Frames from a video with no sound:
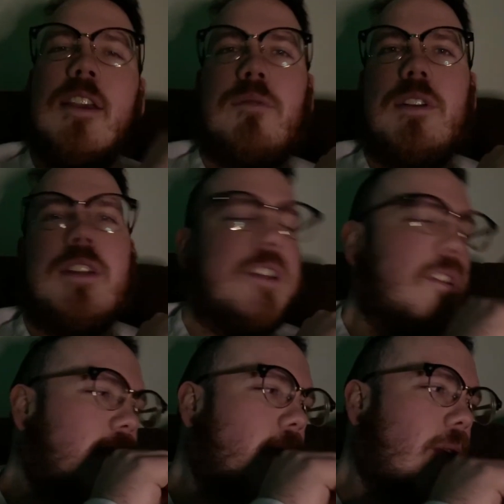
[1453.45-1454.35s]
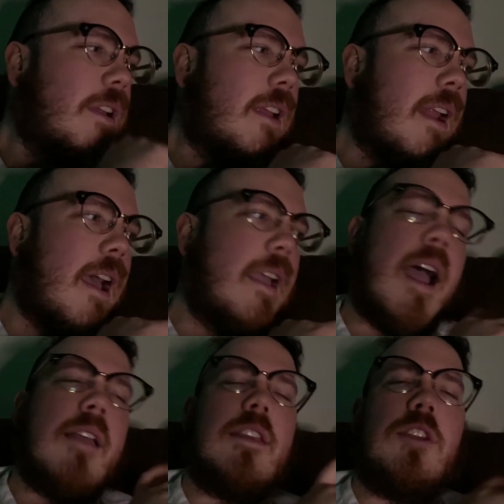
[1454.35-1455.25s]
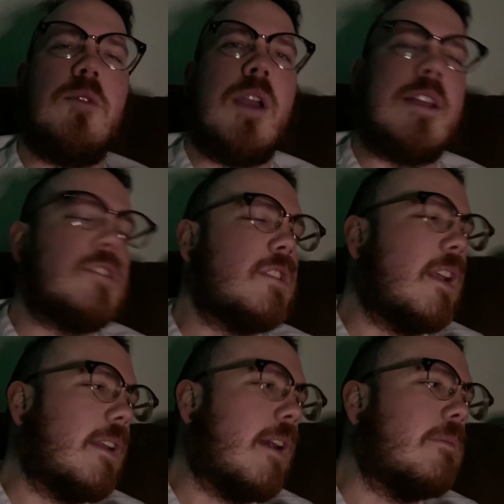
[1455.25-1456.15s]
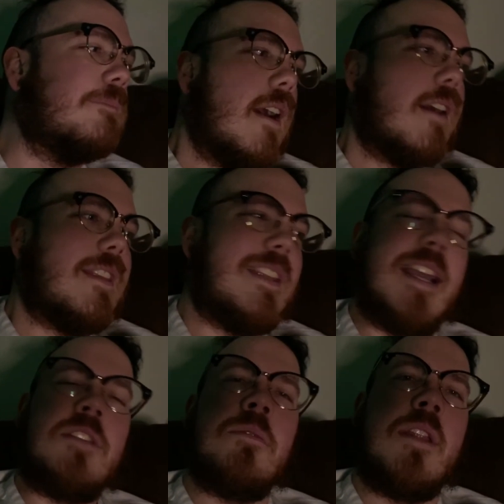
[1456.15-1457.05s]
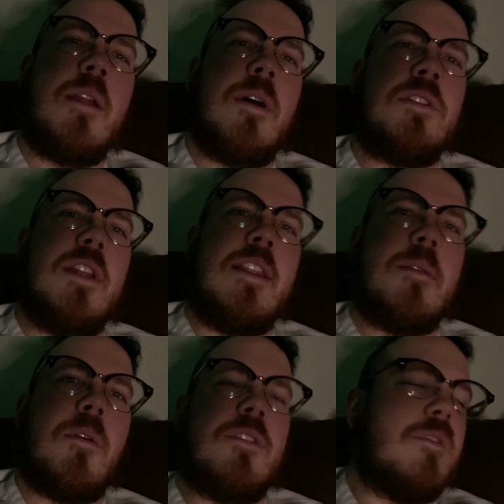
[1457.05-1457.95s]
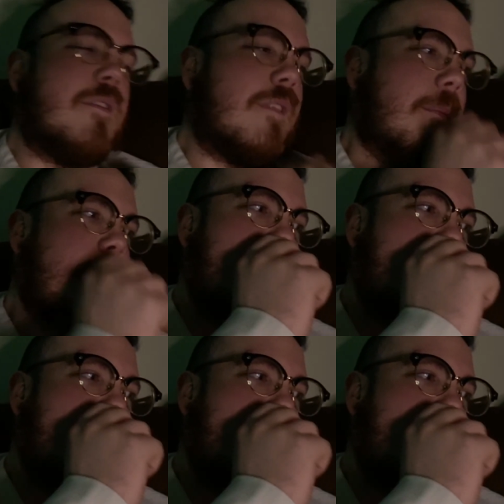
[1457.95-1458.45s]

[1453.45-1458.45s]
really good story, and I think you guys should check it out. The next one that I watched in the month of November